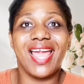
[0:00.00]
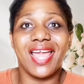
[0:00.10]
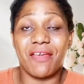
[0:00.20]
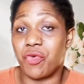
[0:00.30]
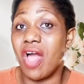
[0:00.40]

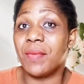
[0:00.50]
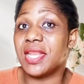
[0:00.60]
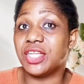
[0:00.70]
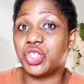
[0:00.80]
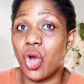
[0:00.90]
If you have
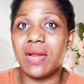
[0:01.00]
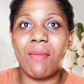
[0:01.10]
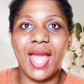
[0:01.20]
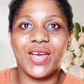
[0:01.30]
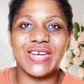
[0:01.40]
been enjoying
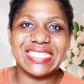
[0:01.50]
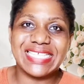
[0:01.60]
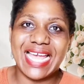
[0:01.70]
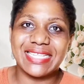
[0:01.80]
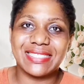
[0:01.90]
my
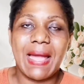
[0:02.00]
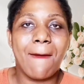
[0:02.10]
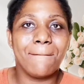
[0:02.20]
content,